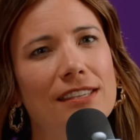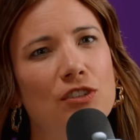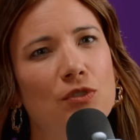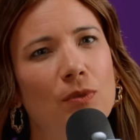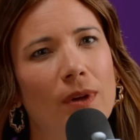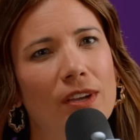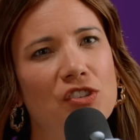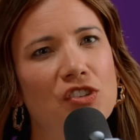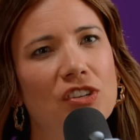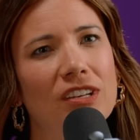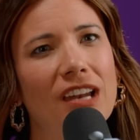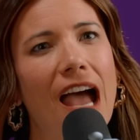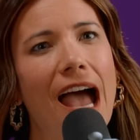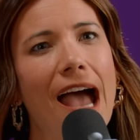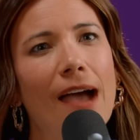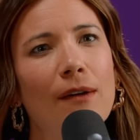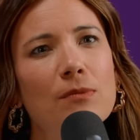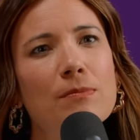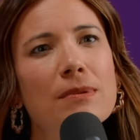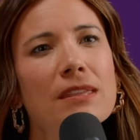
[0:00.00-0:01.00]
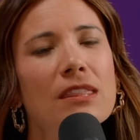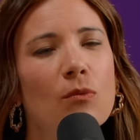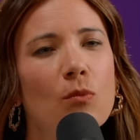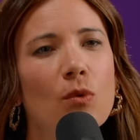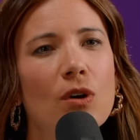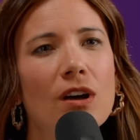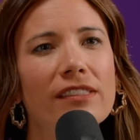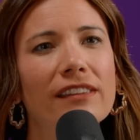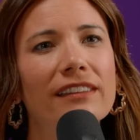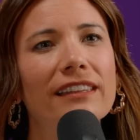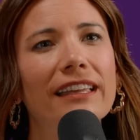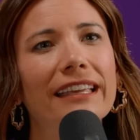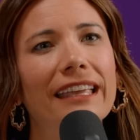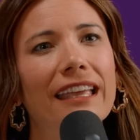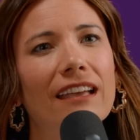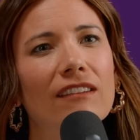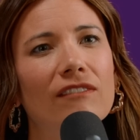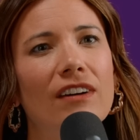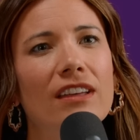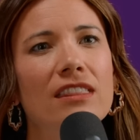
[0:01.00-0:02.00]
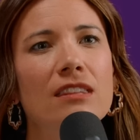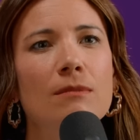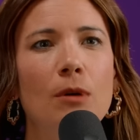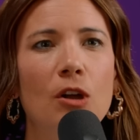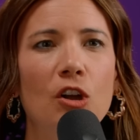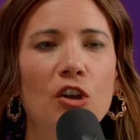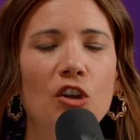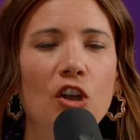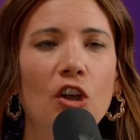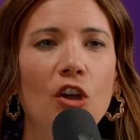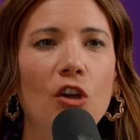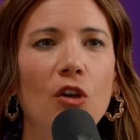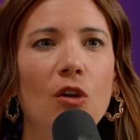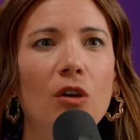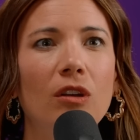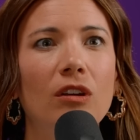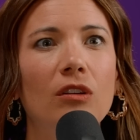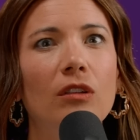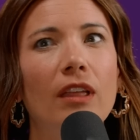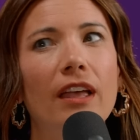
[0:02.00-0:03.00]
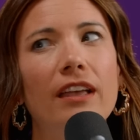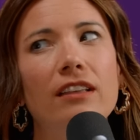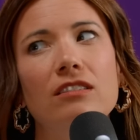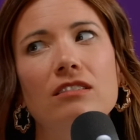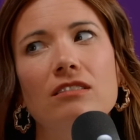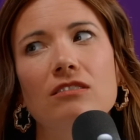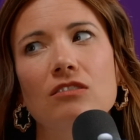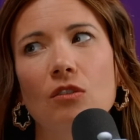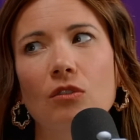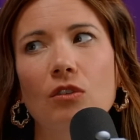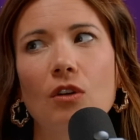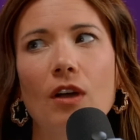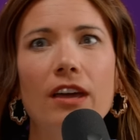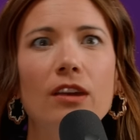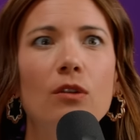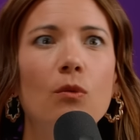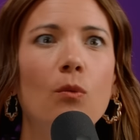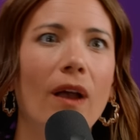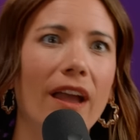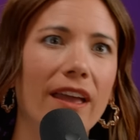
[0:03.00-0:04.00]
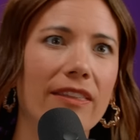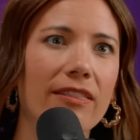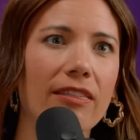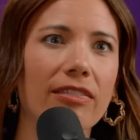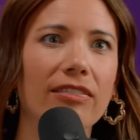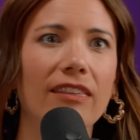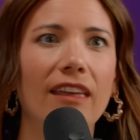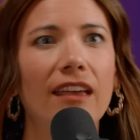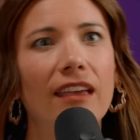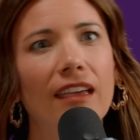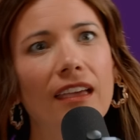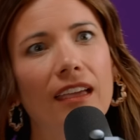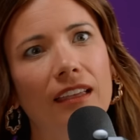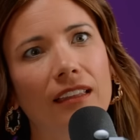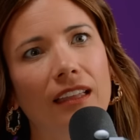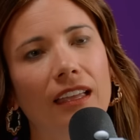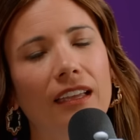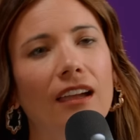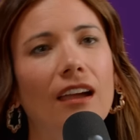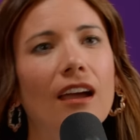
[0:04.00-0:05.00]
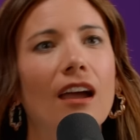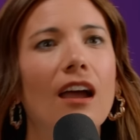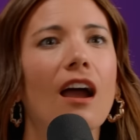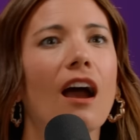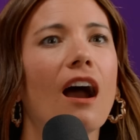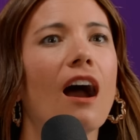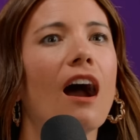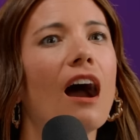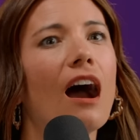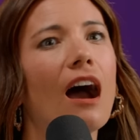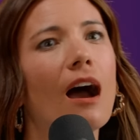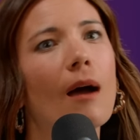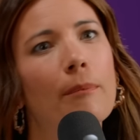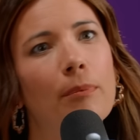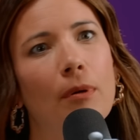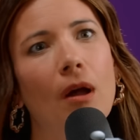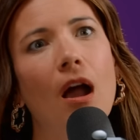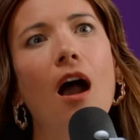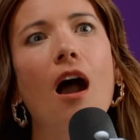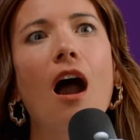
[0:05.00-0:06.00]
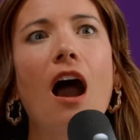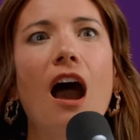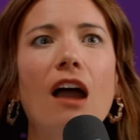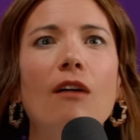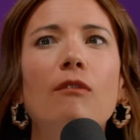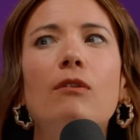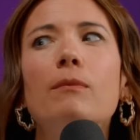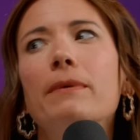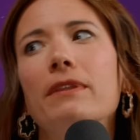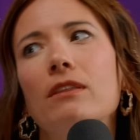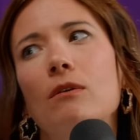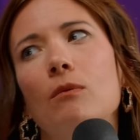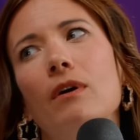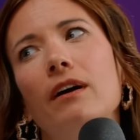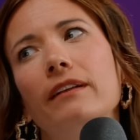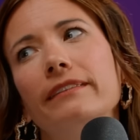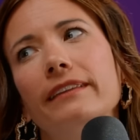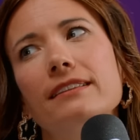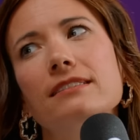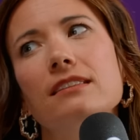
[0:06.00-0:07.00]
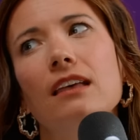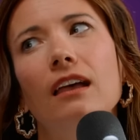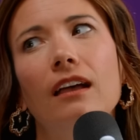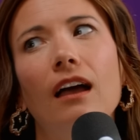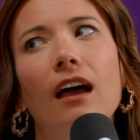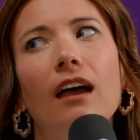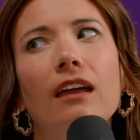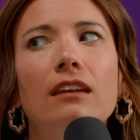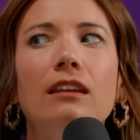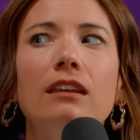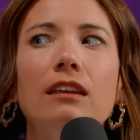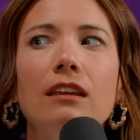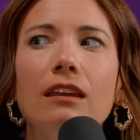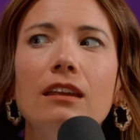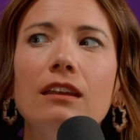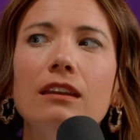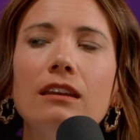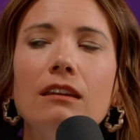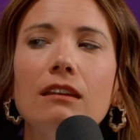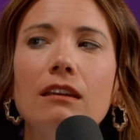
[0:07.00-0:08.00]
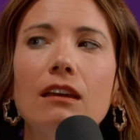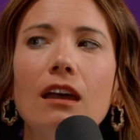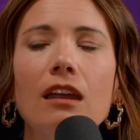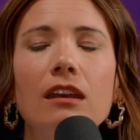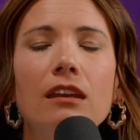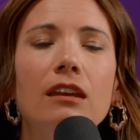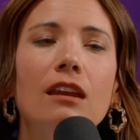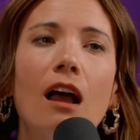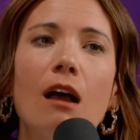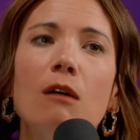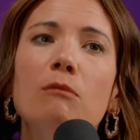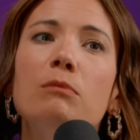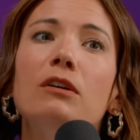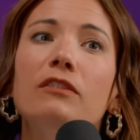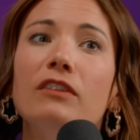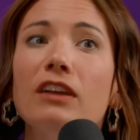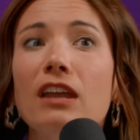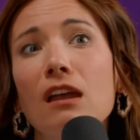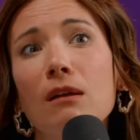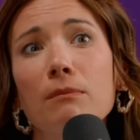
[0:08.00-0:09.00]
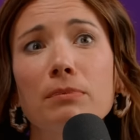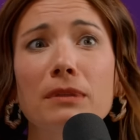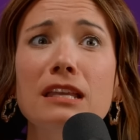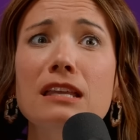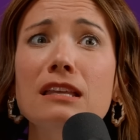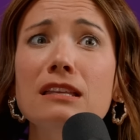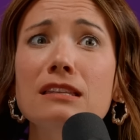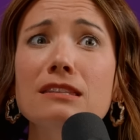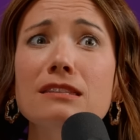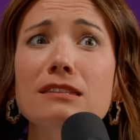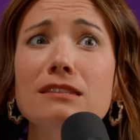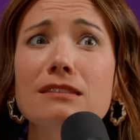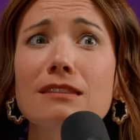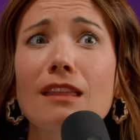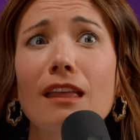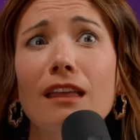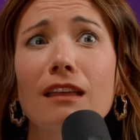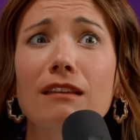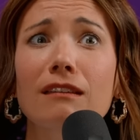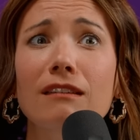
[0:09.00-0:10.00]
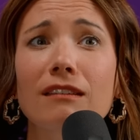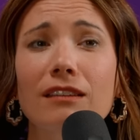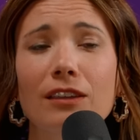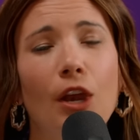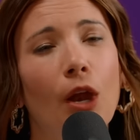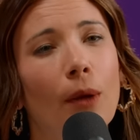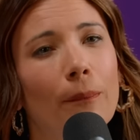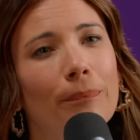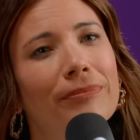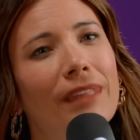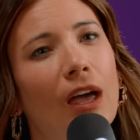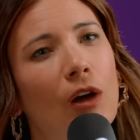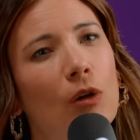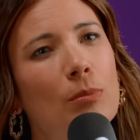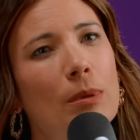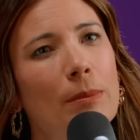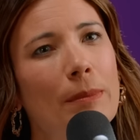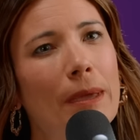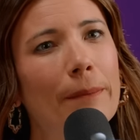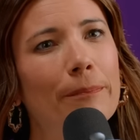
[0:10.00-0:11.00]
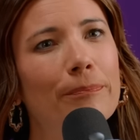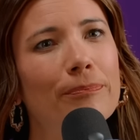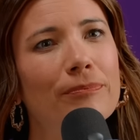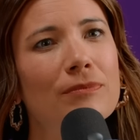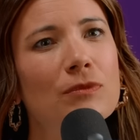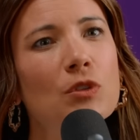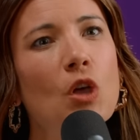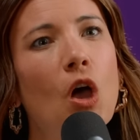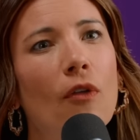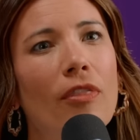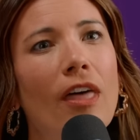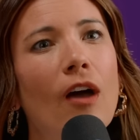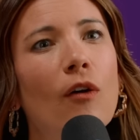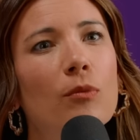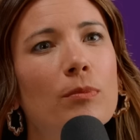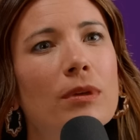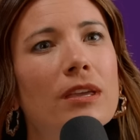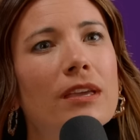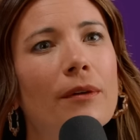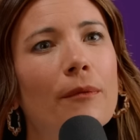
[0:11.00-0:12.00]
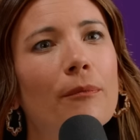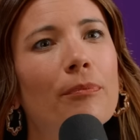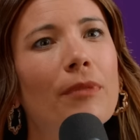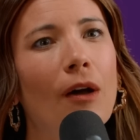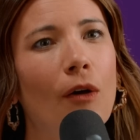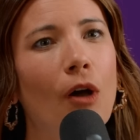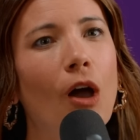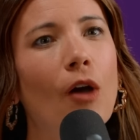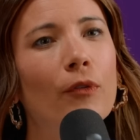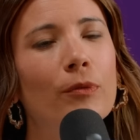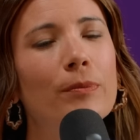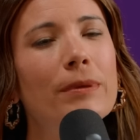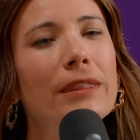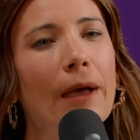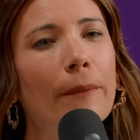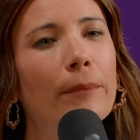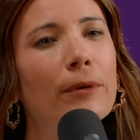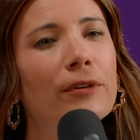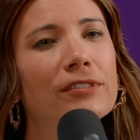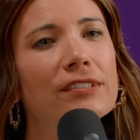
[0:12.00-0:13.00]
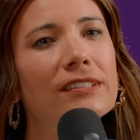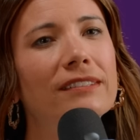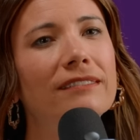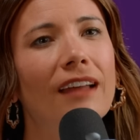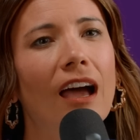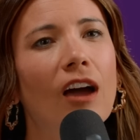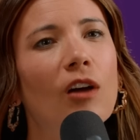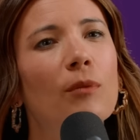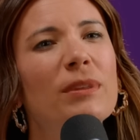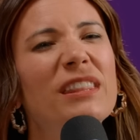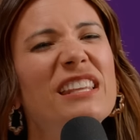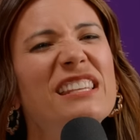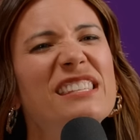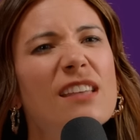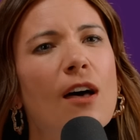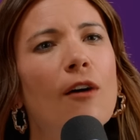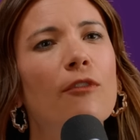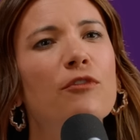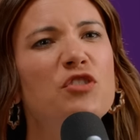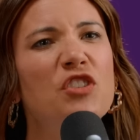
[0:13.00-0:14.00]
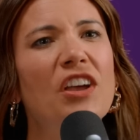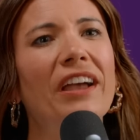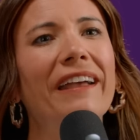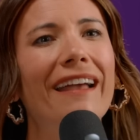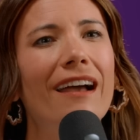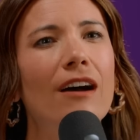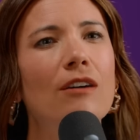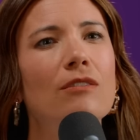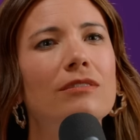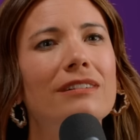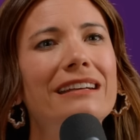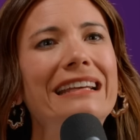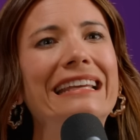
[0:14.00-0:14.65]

situation. I would be the one that like can't find the barcode or like don't know how to weigh the thing. Like I pro I would be the one that's like I need I need help over here, please. Like you know that would be me. So that would be that I would be that person. I would be the self checkout